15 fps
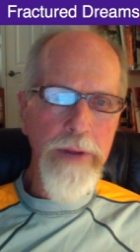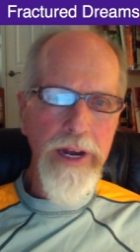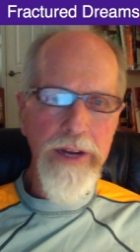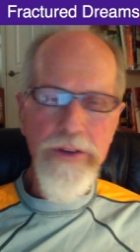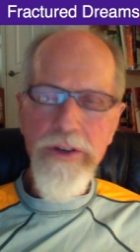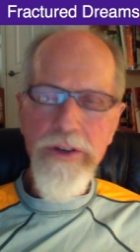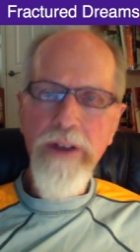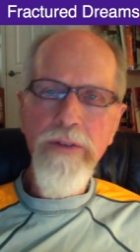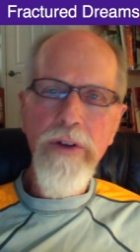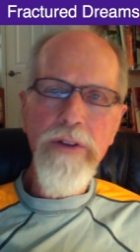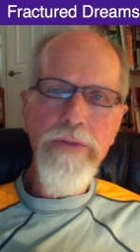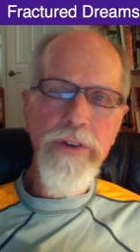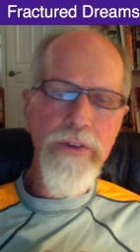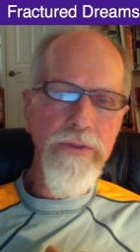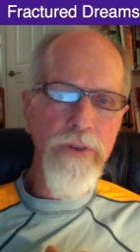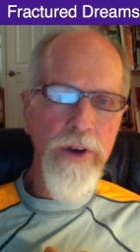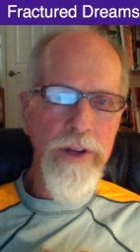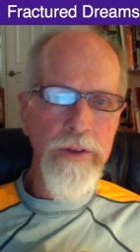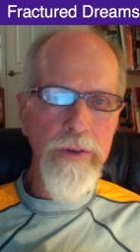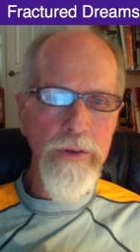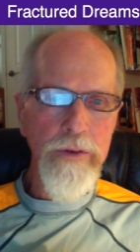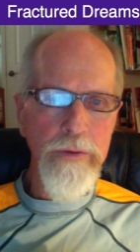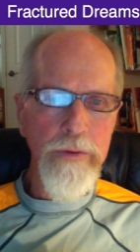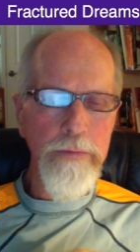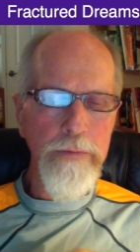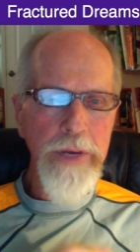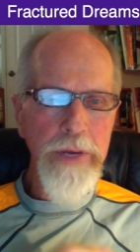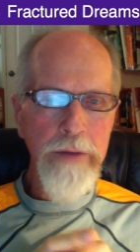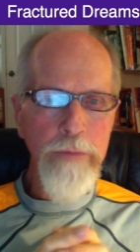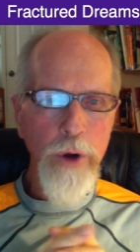by several of his friends
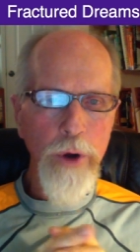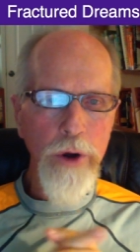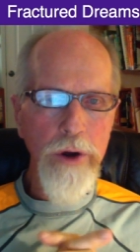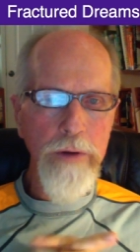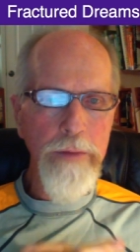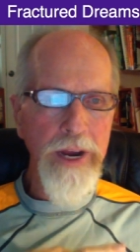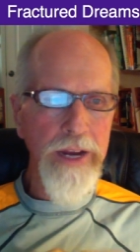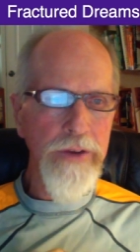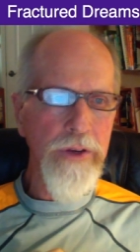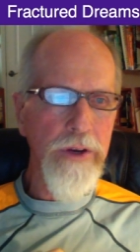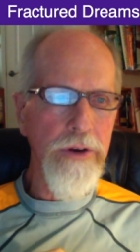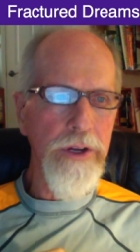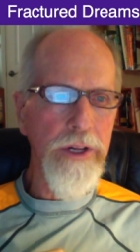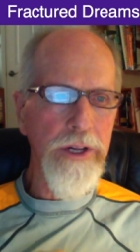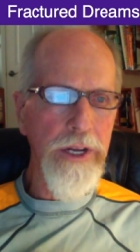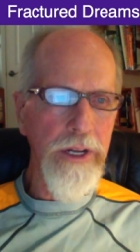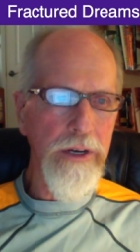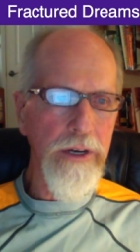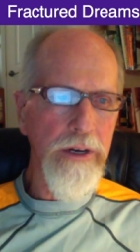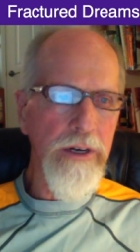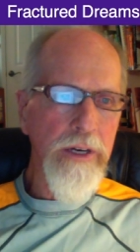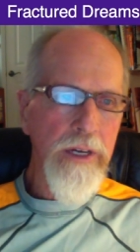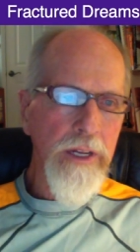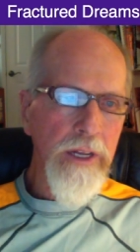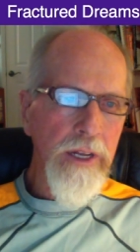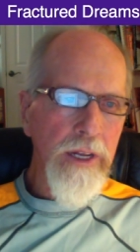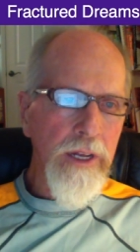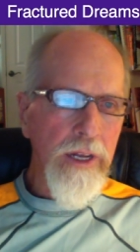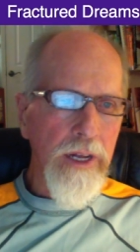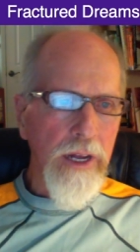being murdered by a serial killer.
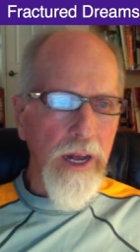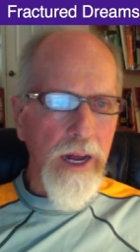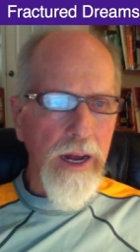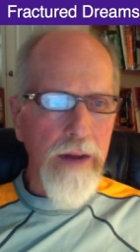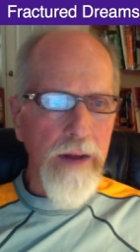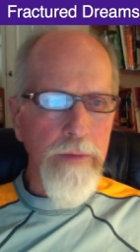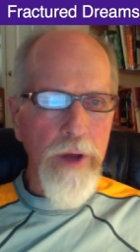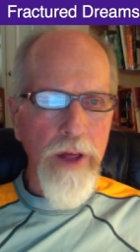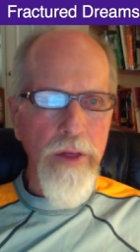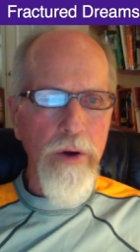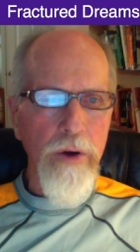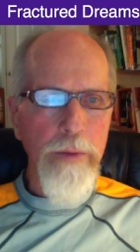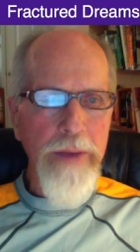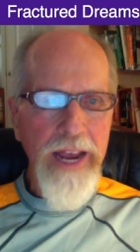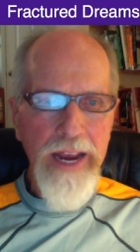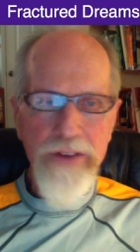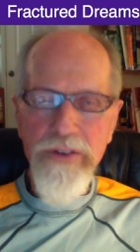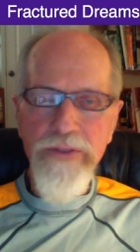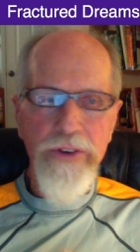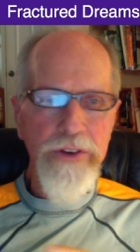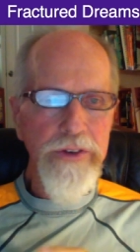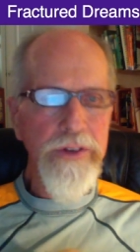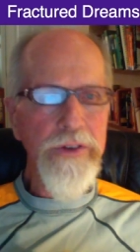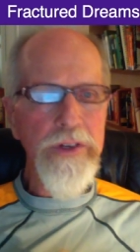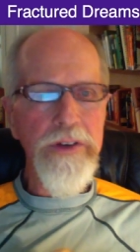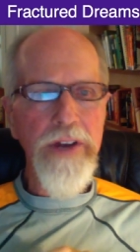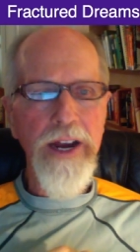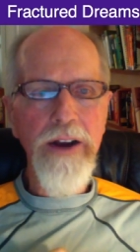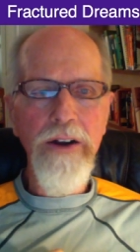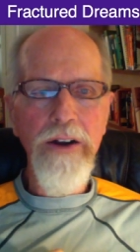Although a pacifist his
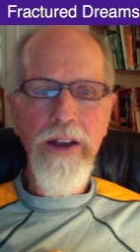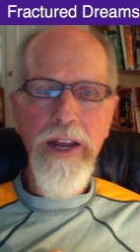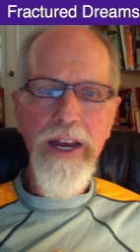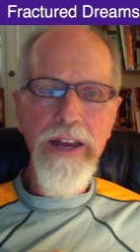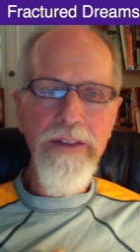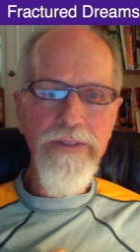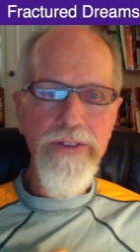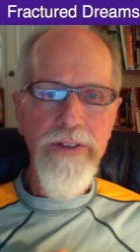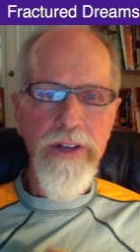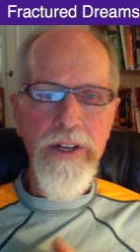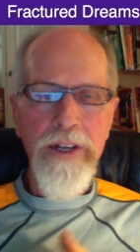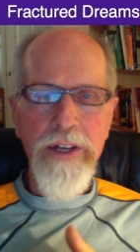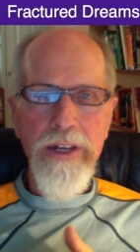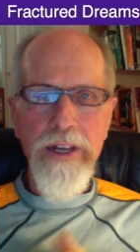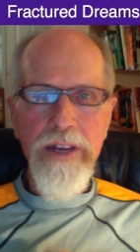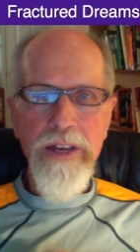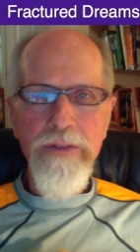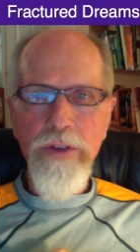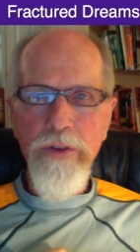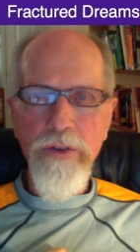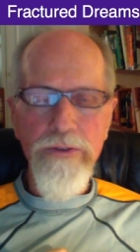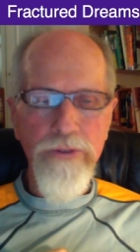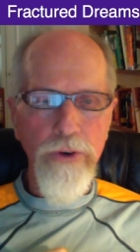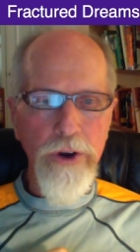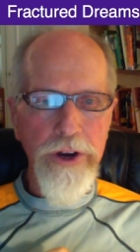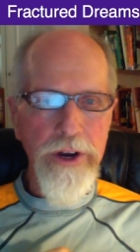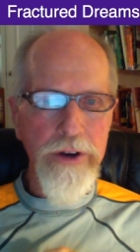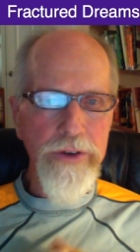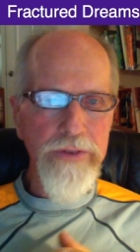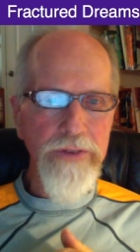entire life, even through 4
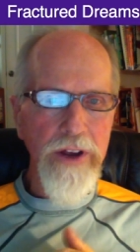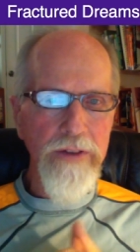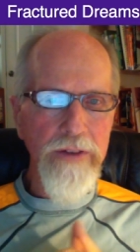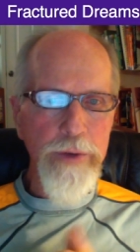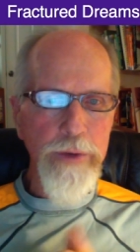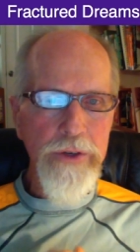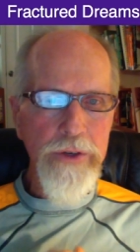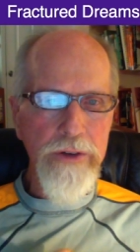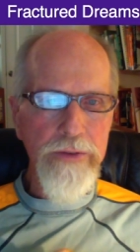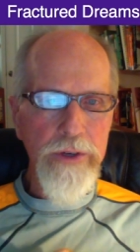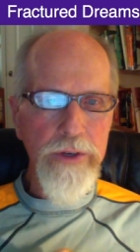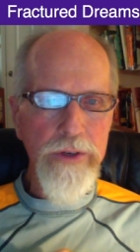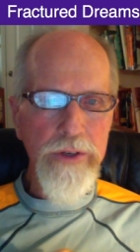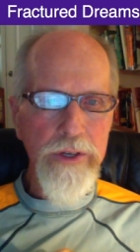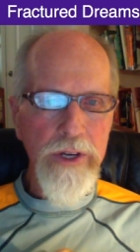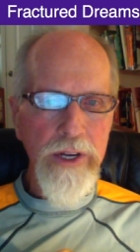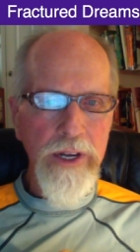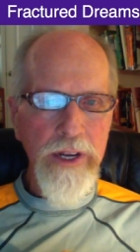years of government service,